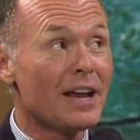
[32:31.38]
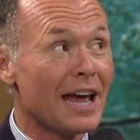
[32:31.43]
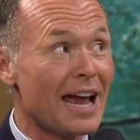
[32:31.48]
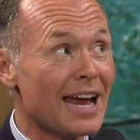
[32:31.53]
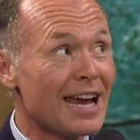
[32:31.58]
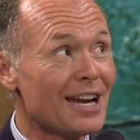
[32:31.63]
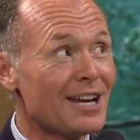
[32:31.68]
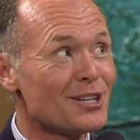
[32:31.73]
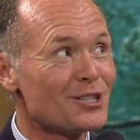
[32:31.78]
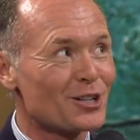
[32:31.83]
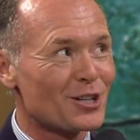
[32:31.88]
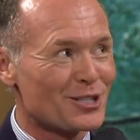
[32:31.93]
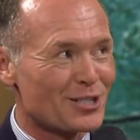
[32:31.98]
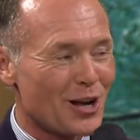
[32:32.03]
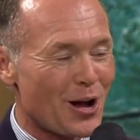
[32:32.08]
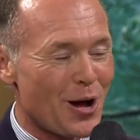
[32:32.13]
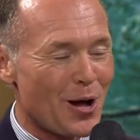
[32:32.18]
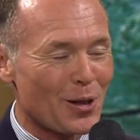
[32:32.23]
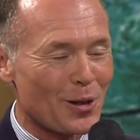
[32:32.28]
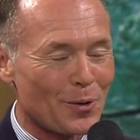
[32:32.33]
angels
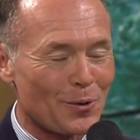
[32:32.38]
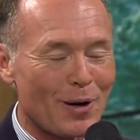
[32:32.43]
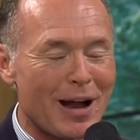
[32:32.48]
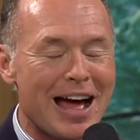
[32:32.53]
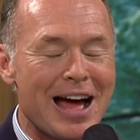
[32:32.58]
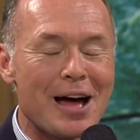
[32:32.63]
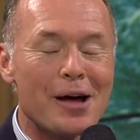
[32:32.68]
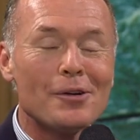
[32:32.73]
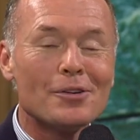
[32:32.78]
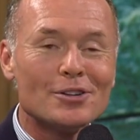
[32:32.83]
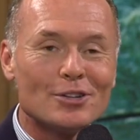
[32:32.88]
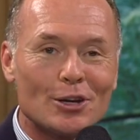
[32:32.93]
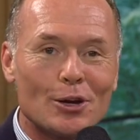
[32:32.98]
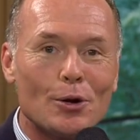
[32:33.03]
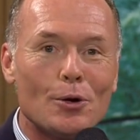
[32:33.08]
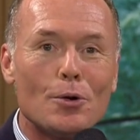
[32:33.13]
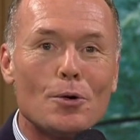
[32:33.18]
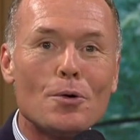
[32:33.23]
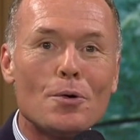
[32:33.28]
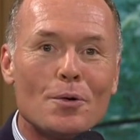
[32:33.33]
all around
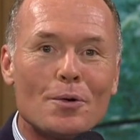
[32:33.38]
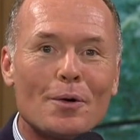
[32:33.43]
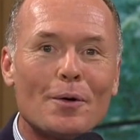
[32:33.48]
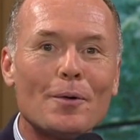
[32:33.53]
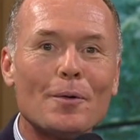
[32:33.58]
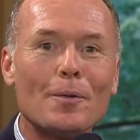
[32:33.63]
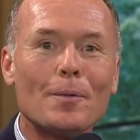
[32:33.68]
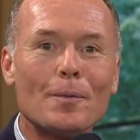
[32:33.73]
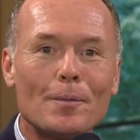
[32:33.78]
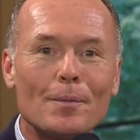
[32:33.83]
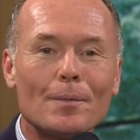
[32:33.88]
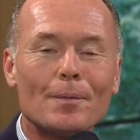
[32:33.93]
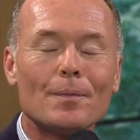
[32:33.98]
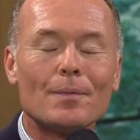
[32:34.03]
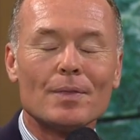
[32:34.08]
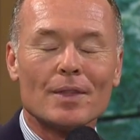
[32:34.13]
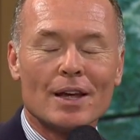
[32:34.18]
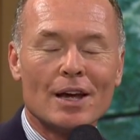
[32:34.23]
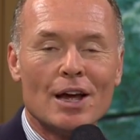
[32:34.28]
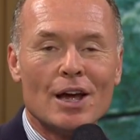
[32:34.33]
you
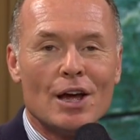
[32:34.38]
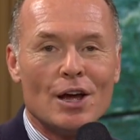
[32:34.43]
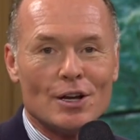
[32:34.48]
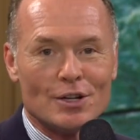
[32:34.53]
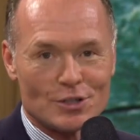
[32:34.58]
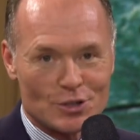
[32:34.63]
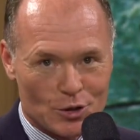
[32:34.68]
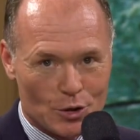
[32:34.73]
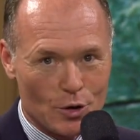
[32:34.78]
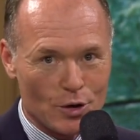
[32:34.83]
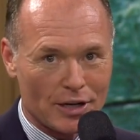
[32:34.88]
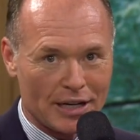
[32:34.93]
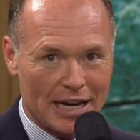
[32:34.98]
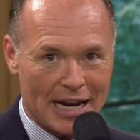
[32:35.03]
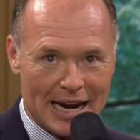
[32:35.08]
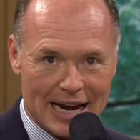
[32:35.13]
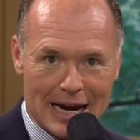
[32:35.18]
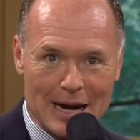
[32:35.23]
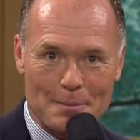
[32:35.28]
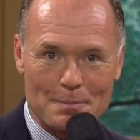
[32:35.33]
to
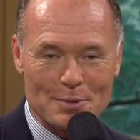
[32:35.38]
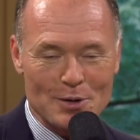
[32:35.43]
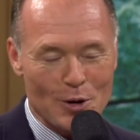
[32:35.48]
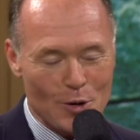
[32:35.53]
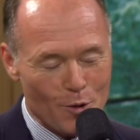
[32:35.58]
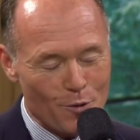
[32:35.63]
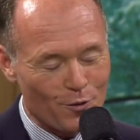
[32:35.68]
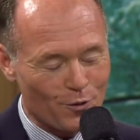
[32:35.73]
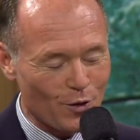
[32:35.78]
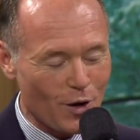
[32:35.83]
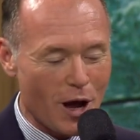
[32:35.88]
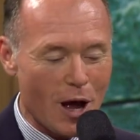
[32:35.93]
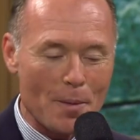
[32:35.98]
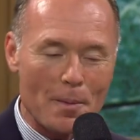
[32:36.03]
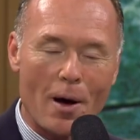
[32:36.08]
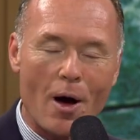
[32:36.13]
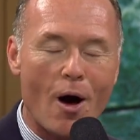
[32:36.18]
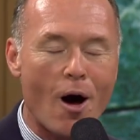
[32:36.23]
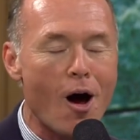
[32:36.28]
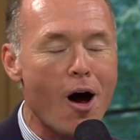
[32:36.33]
keep you from
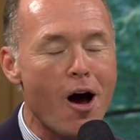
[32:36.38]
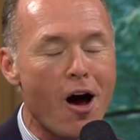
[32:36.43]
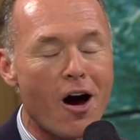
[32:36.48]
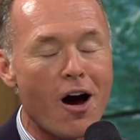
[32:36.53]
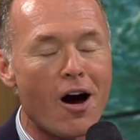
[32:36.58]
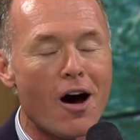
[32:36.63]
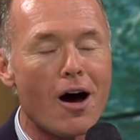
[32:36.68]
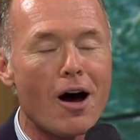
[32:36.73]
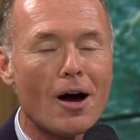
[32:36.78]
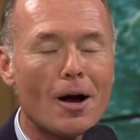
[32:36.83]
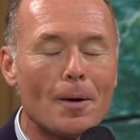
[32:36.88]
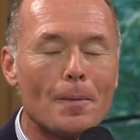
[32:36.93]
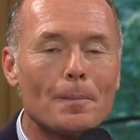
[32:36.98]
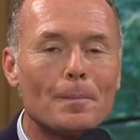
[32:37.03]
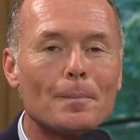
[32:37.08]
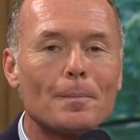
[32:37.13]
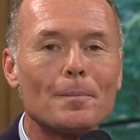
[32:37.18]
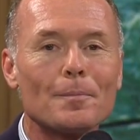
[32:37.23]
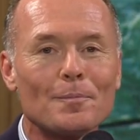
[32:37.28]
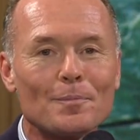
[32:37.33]
harm,
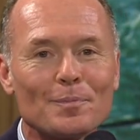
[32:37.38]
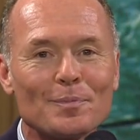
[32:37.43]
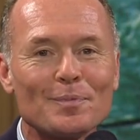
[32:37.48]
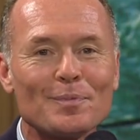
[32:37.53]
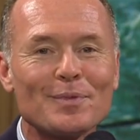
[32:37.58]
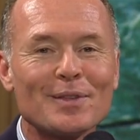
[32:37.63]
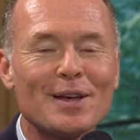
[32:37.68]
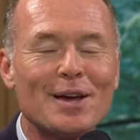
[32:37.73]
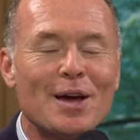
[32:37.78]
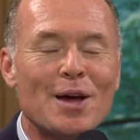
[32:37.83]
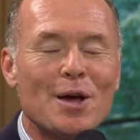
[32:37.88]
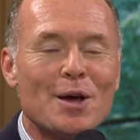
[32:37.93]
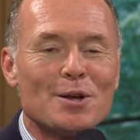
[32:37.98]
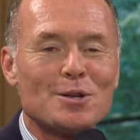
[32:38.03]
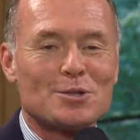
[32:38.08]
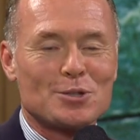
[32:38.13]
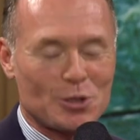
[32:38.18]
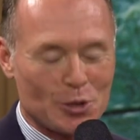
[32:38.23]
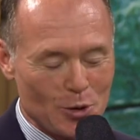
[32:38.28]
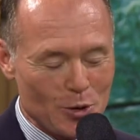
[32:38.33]

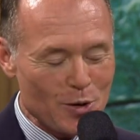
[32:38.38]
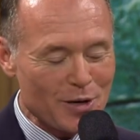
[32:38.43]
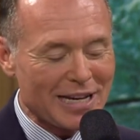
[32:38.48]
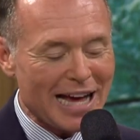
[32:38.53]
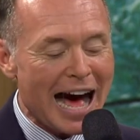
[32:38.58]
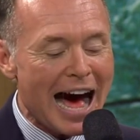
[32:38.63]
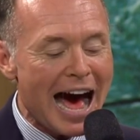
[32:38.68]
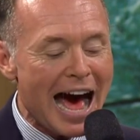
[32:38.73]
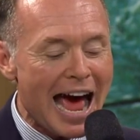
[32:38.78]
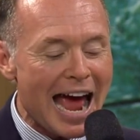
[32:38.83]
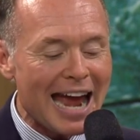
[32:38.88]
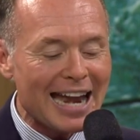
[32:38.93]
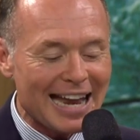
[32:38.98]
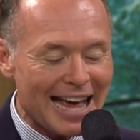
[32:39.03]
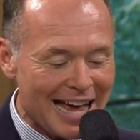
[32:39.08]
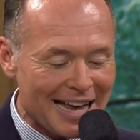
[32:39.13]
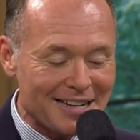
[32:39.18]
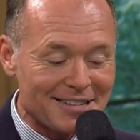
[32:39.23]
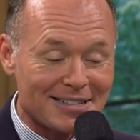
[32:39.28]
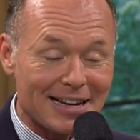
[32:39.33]
to guide
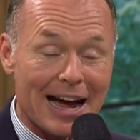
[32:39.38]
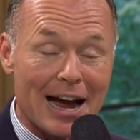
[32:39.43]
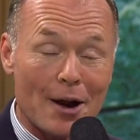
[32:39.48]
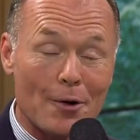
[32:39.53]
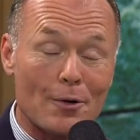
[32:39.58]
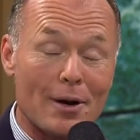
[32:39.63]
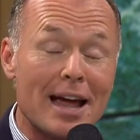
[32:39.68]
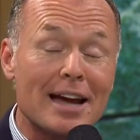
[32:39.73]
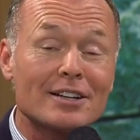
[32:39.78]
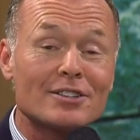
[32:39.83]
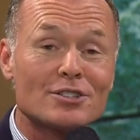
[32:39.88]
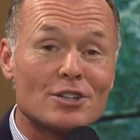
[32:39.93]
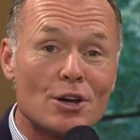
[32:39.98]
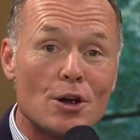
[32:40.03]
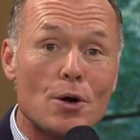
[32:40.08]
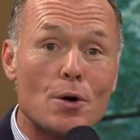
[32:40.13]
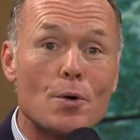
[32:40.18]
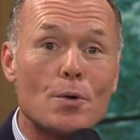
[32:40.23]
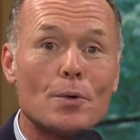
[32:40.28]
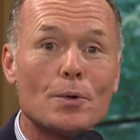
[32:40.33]
and direct
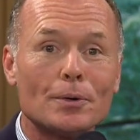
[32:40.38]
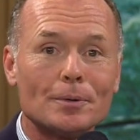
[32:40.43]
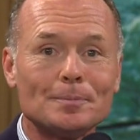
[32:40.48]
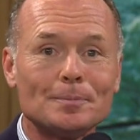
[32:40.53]
you